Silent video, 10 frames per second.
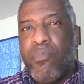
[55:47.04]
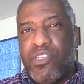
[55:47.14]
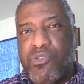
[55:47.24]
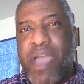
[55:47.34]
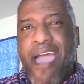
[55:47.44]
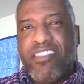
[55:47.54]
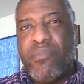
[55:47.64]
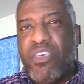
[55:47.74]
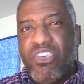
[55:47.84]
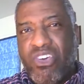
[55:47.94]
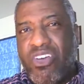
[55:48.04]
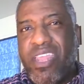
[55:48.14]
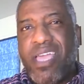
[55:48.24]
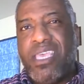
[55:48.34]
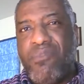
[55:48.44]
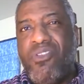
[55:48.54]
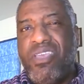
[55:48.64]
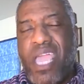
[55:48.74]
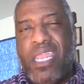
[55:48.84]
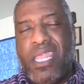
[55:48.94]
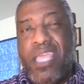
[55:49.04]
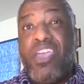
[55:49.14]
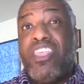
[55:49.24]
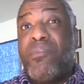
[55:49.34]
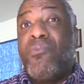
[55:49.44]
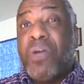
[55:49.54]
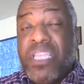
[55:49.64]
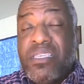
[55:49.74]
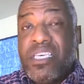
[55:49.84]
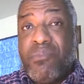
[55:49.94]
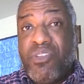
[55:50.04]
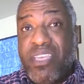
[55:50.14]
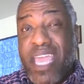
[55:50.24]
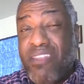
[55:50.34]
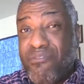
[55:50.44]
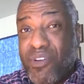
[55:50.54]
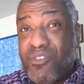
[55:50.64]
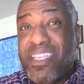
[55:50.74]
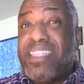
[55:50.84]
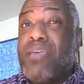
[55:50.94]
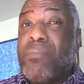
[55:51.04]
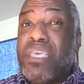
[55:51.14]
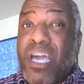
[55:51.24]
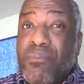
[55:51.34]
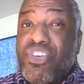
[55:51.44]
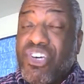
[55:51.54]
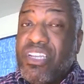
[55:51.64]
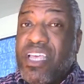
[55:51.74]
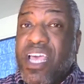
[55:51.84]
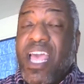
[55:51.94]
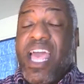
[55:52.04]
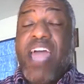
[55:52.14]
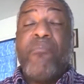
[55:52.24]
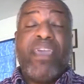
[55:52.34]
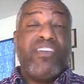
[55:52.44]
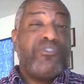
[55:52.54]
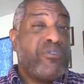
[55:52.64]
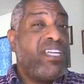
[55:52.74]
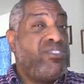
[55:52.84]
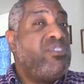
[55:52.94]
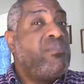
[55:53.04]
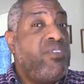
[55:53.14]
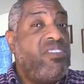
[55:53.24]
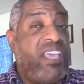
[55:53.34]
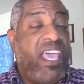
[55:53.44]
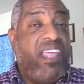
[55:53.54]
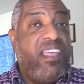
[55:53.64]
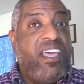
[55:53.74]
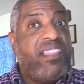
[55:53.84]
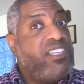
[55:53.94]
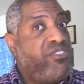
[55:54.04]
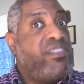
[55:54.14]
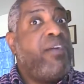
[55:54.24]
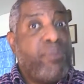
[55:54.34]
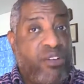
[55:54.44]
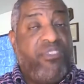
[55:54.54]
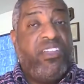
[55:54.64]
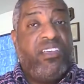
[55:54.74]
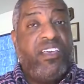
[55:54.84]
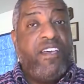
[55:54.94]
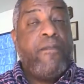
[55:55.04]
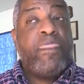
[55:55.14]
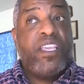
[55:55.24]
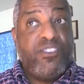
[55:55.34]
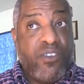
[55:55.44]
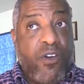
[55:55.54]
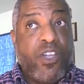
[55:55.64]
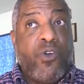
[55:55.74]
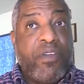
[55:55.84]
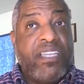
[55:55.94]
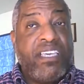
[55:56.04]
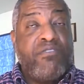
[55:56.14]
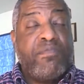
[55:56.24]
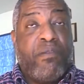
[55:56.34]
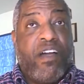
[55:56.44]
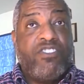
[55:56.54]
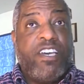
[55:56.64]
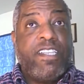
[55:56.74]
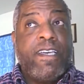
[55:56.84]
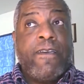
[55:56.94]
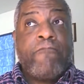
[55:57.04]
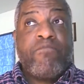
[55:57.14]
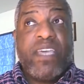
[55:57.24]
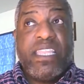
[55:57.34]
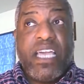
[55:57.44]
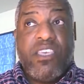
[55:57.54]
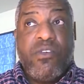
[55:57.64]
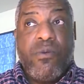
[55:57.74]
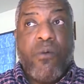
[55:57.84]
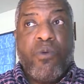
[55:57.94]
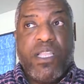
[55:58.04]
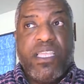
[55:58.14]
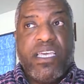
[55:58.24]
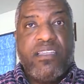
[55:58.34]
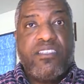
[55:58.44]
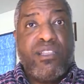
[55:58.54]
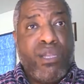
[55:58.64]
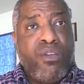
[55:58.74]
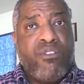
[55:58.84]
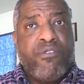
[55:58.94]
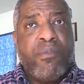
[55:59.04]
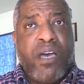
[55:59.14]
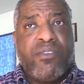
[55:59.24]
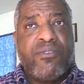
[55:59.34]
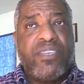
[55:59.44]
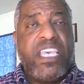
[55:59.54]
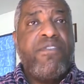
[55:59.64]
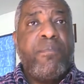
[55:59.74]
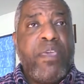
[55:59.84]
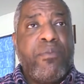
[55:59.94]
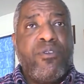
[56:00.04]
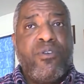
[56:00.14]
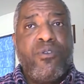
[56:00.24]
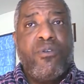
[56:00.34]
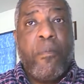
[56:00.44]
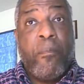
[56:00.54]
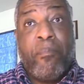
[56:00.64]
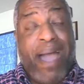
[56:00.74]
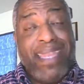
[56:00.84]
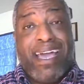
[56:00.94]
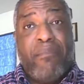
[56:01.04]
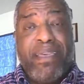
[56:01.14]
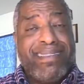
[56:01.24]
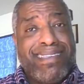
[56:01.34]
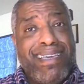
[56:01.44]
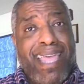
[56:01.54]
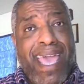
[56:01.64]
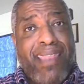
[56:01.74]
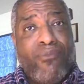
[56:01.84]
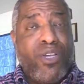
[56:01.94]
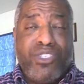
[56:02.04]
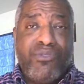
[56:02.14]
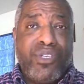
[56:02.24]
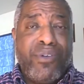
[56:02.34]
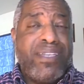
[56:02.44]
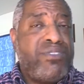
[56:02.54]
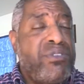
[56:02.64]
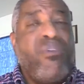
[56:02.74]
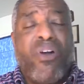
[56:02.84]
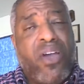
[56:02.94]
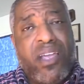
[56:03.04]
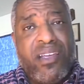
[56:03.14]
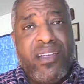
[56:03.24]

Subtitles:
But you have to be good at communicating that. You have to be willing to communicate it first and then become good at making sure that you communicate that you're not perfect, that you're an ongoing continuous project, and that you are willing to learn from others, even people who might not be as good at what you do as you are,